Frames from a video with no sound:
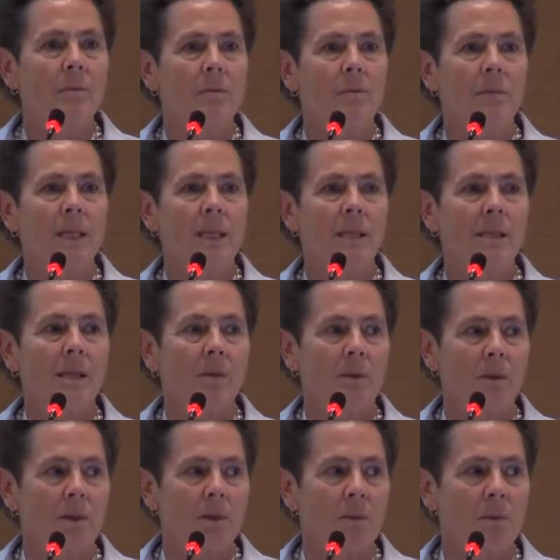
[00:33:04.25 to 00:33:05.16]
because they
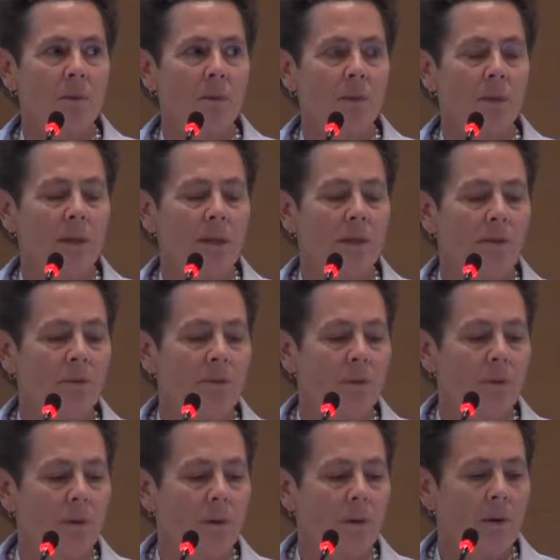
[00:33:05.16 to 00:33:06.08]
were exploring
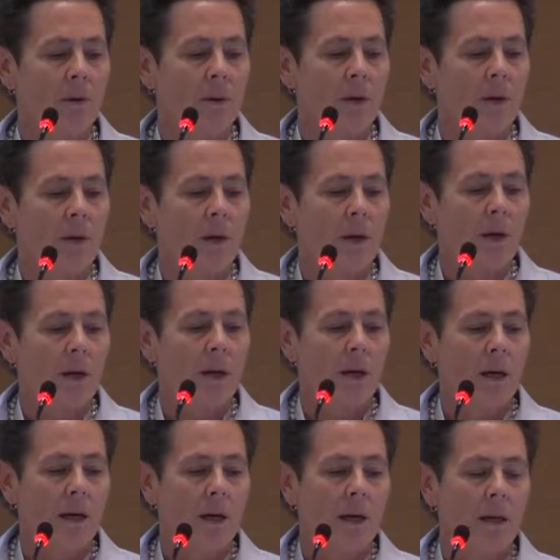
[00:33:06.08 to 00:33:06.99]
for
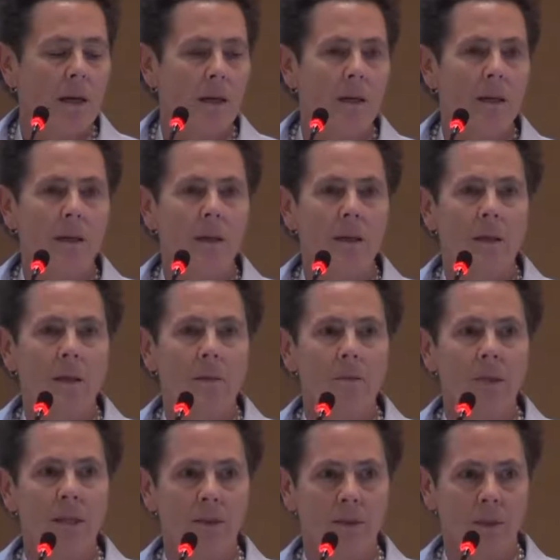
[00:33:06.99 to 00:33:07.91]

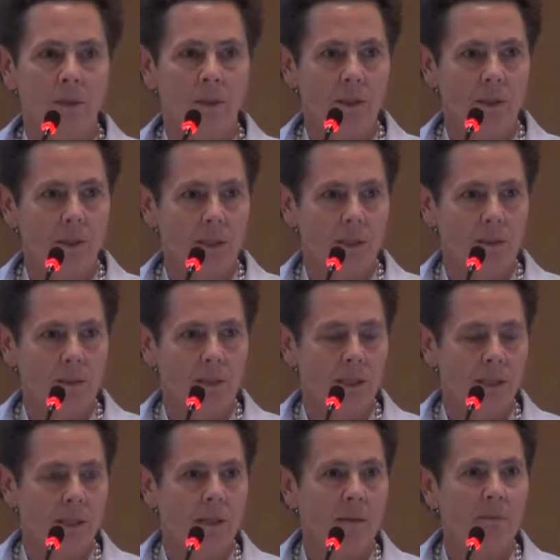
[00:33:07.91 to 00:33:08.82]
minerals. There
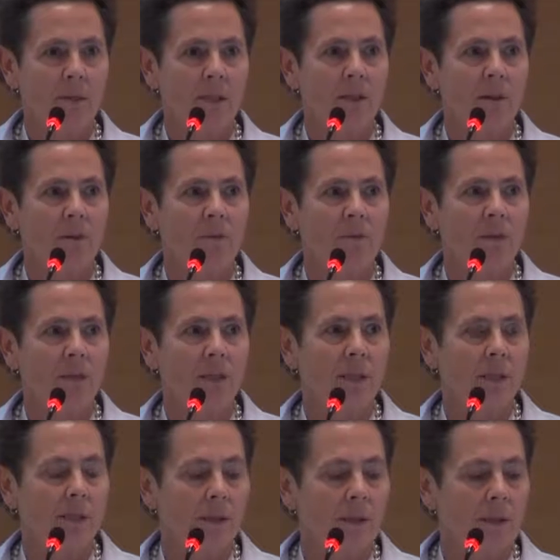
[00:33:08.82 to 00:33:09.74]
is some
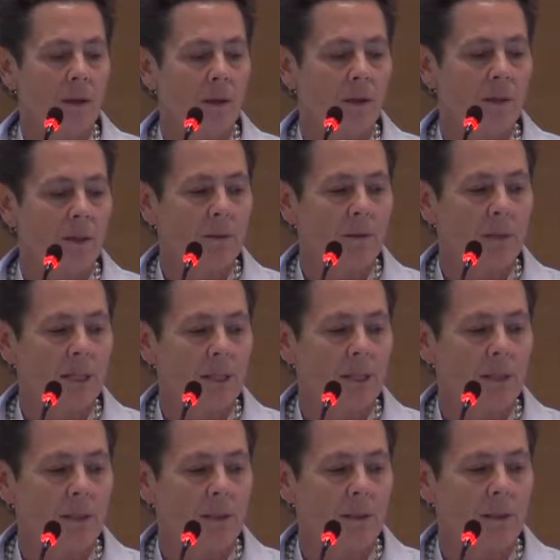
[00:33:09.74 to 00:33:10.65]
surface
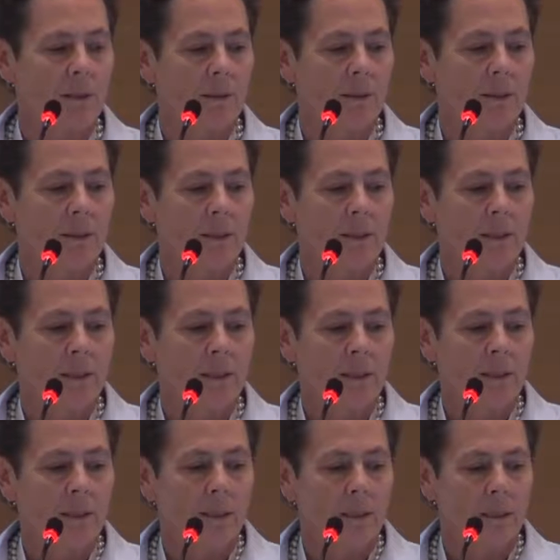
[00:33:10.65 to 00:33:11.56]
alteration.
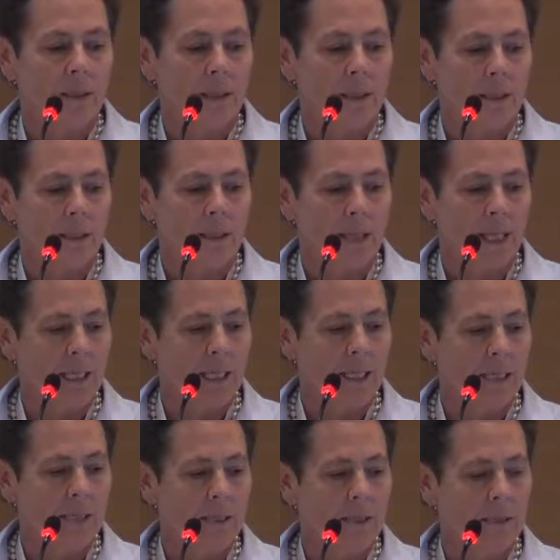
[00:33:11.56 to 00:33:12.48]

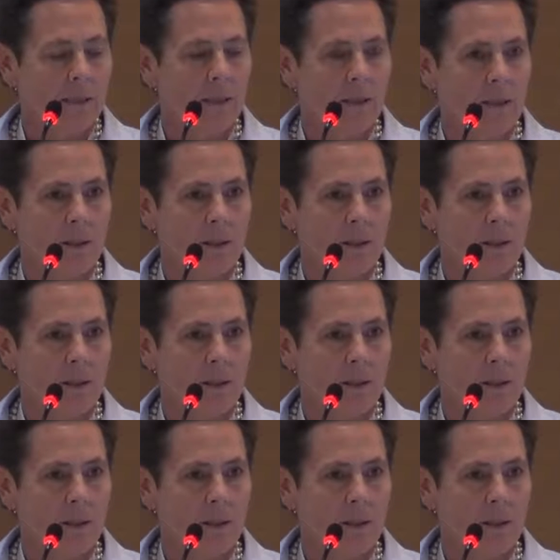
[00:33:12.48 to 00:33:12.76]
They